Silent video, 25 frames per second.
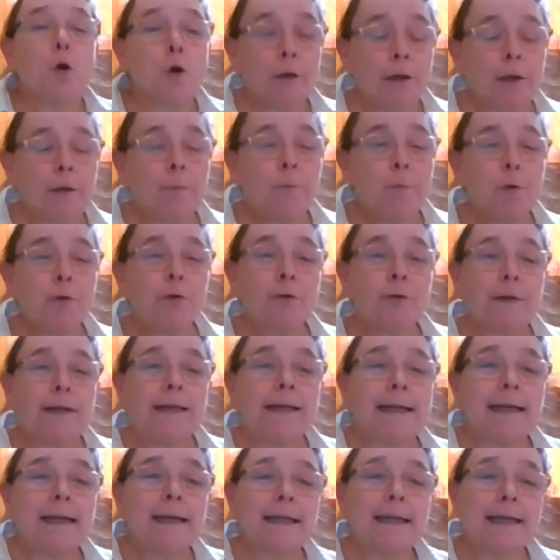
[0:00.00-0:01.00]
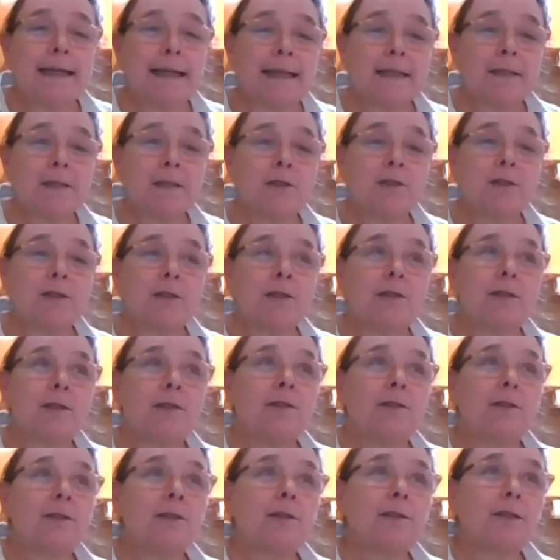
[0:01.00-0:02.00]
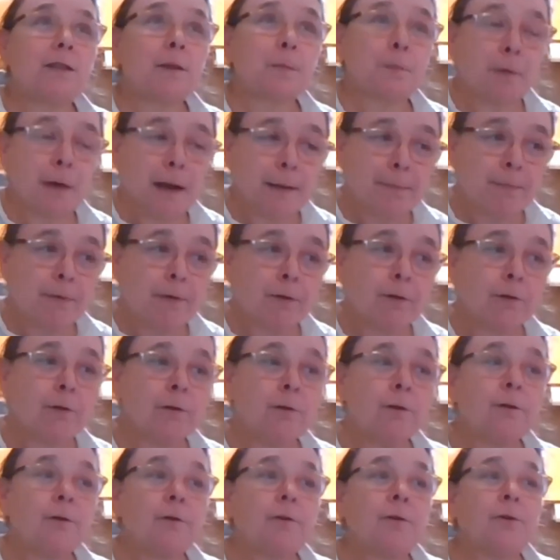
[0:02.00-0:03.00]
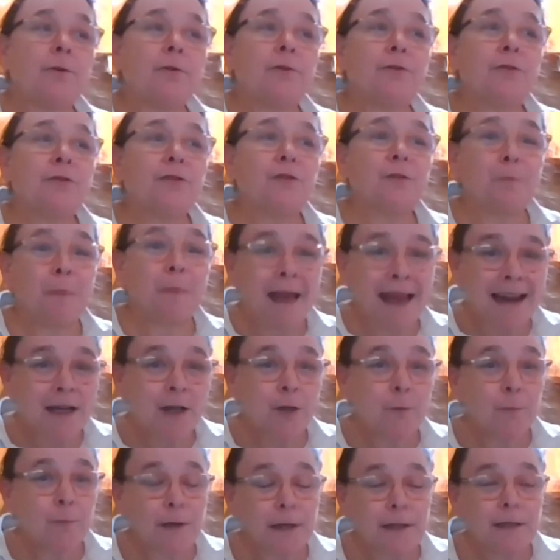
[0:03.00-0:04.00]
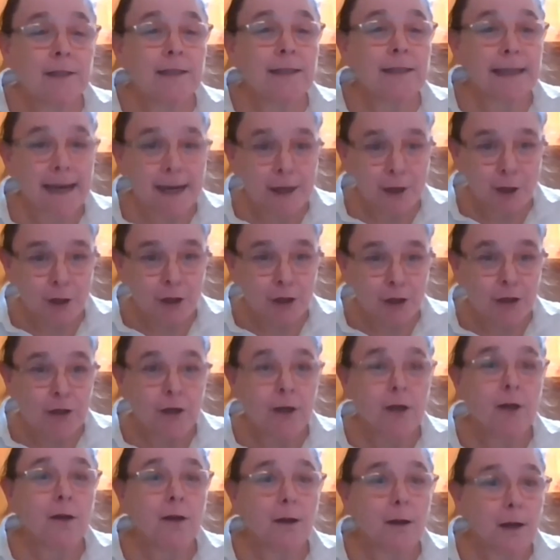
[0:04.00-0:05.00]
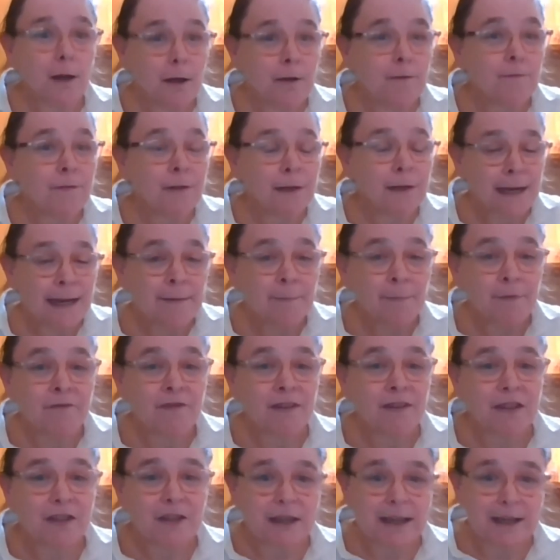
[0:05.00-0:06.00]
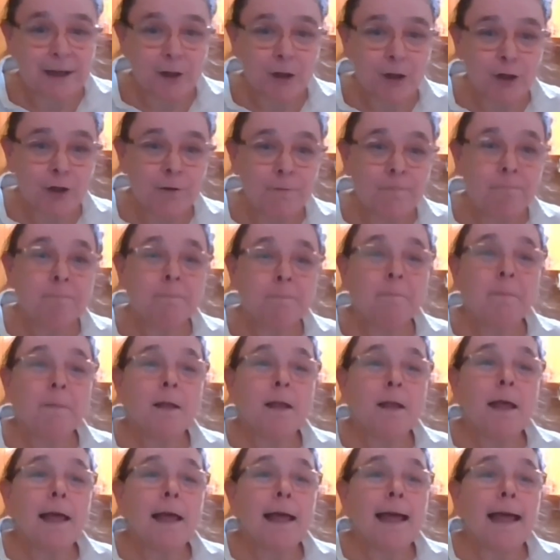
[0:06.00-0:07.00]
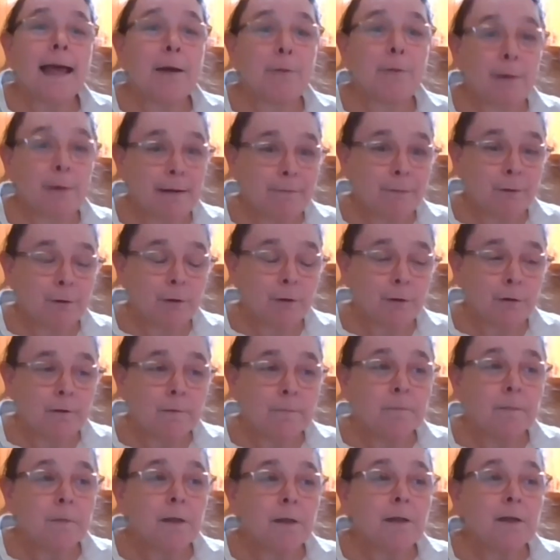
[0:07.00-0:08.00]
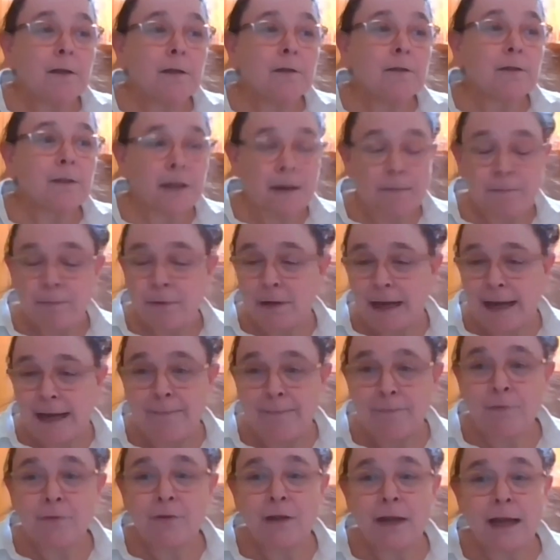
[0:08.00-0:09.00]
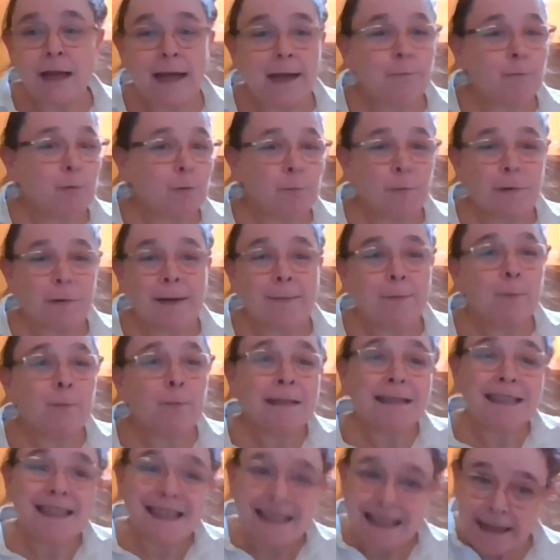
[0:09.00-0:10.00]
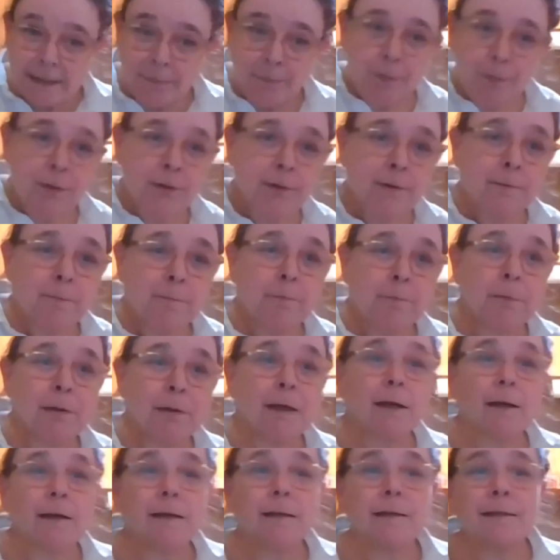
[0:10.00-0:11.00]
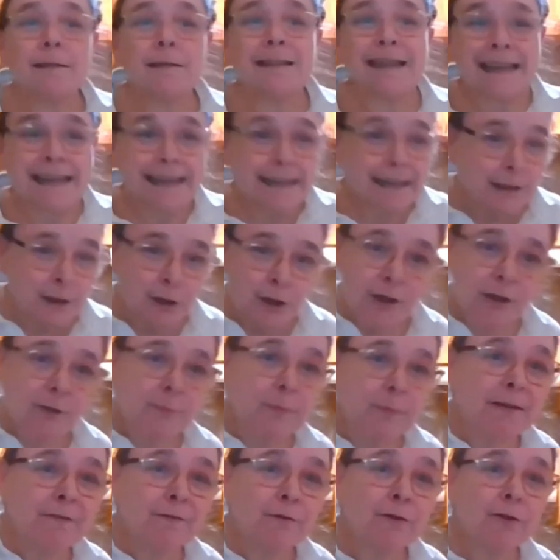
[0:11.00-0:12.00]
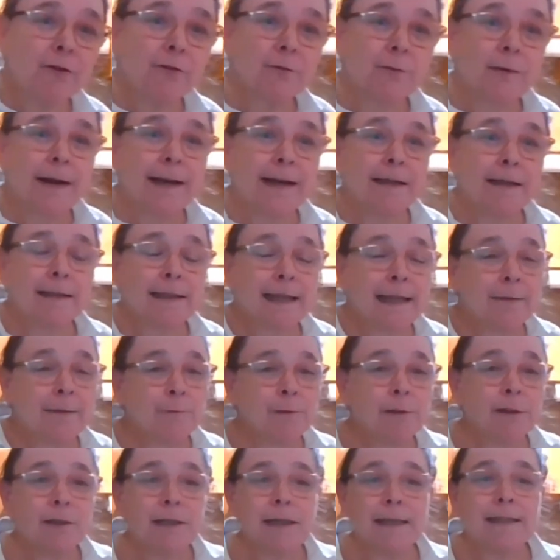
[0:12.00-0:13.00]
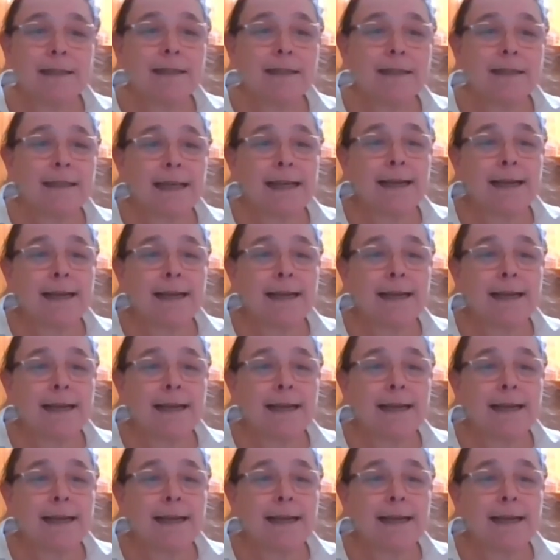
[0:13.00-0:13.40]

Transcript: olla podrida is the proper Spanish pronunciation of the name of this dish. However, sometimes I will probably slip because English is my first language and